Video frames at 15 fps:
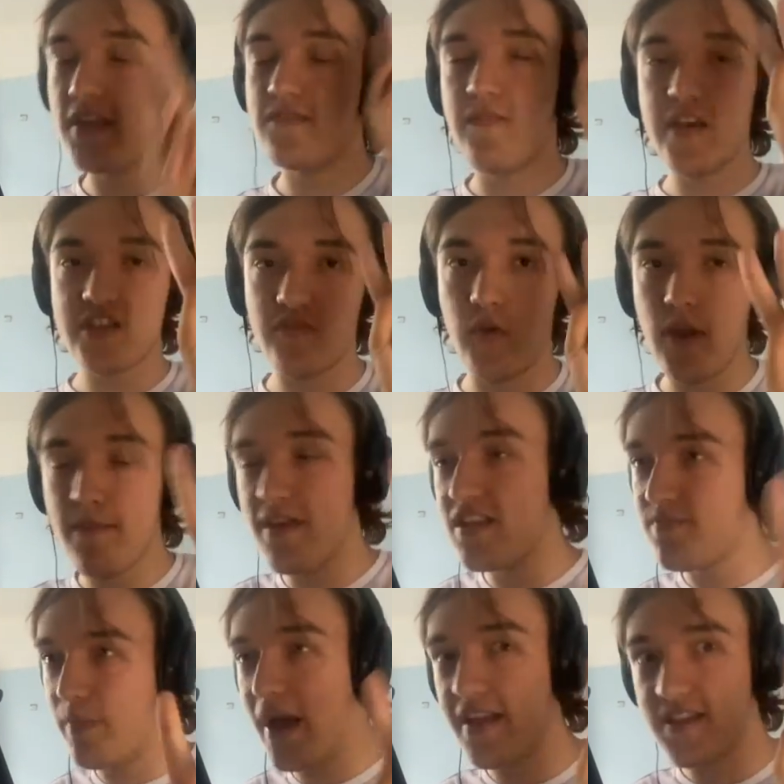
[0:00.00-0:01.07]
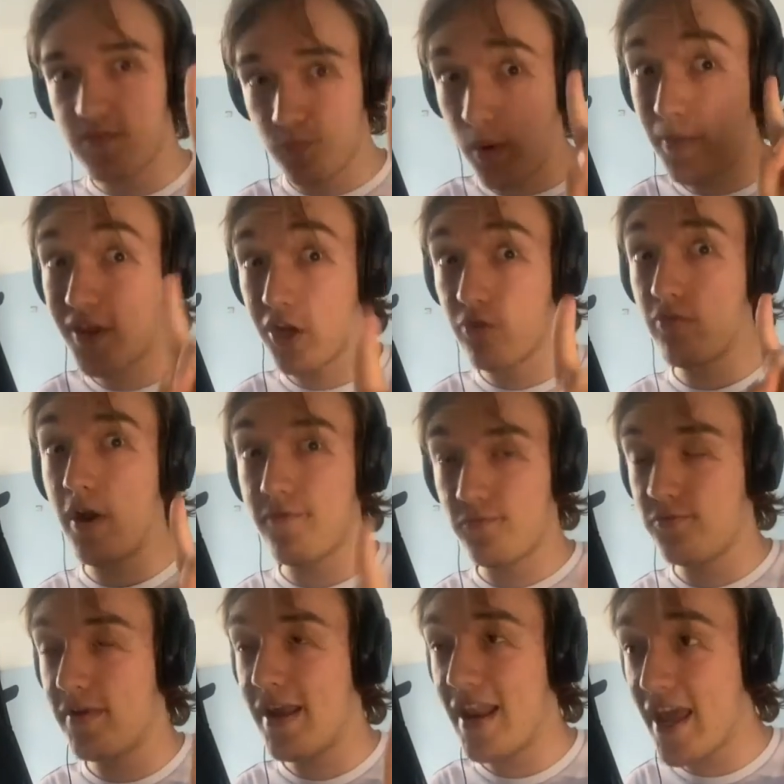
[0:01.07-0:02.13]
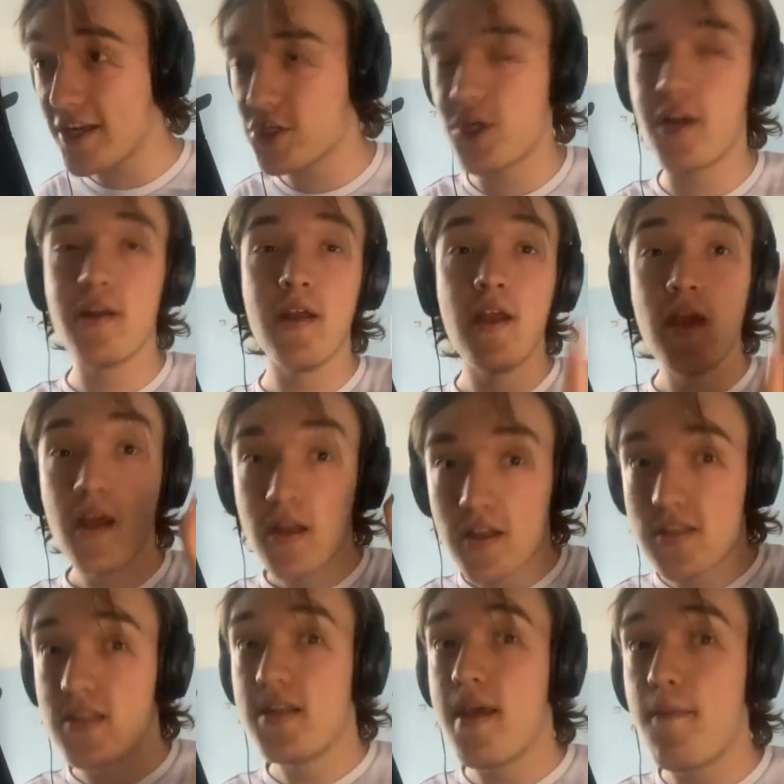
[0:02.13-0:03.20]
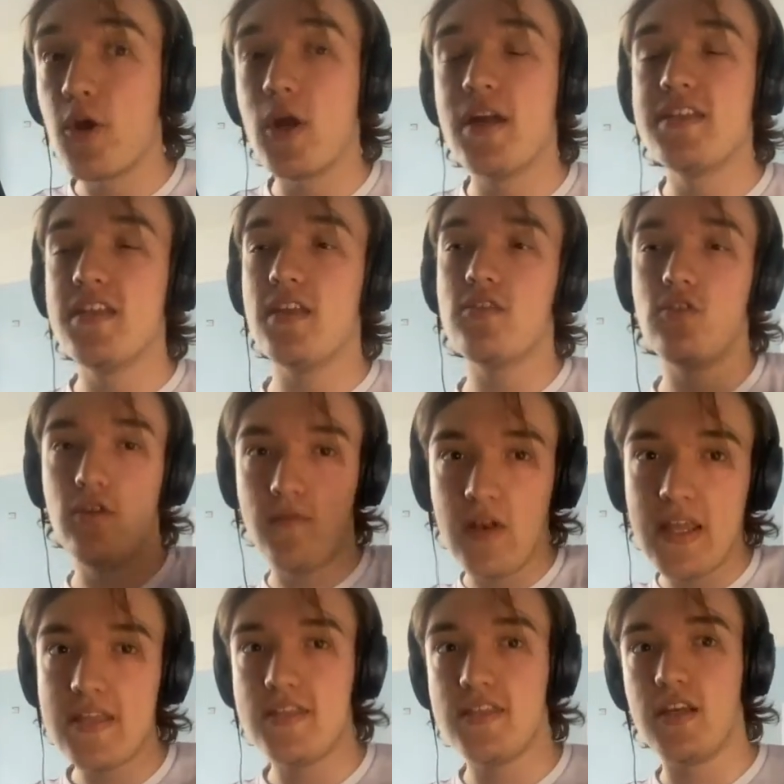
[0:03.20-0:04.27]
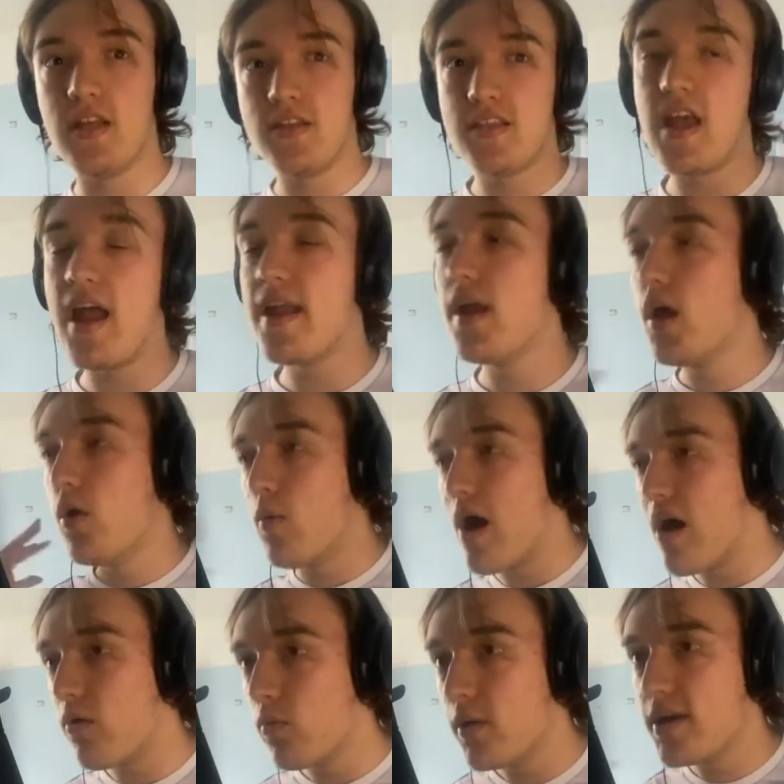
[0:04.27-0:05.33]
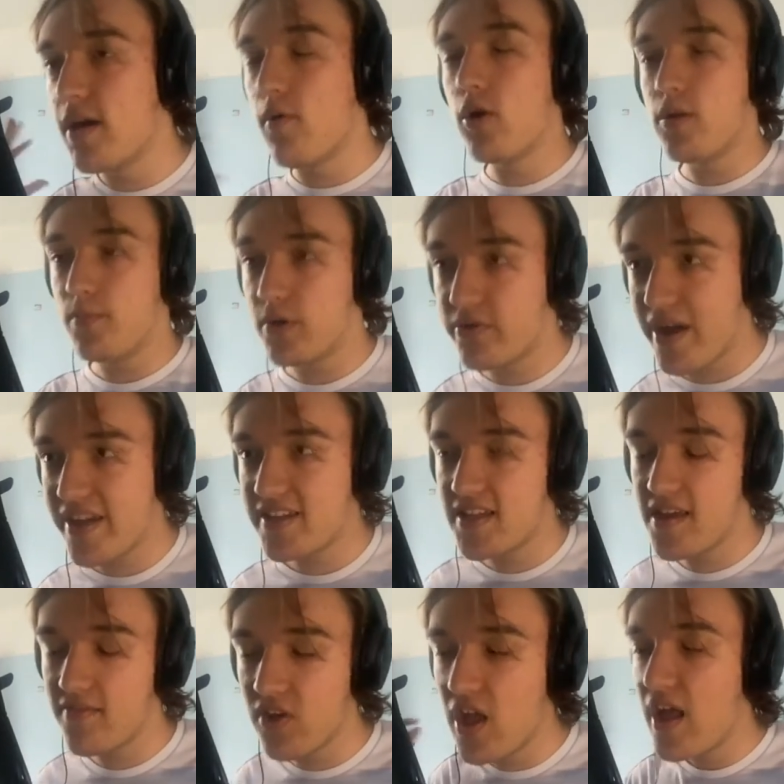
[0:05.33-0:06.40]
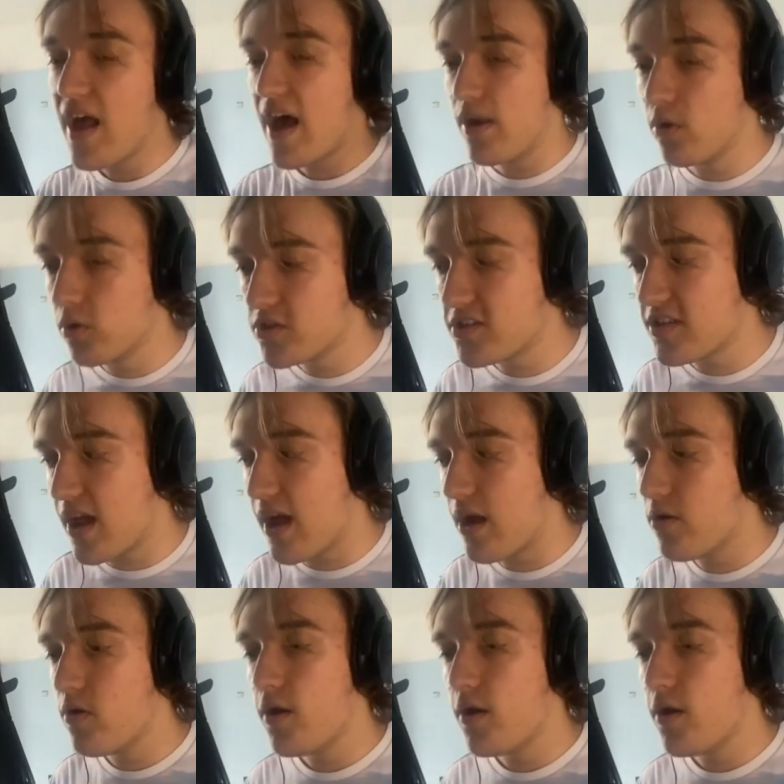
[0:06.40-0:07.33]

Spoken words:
First of all, it means Biden's probably going to run for re-election because the Democratic sort of elites are going to say, well, we don't want a progressive, and also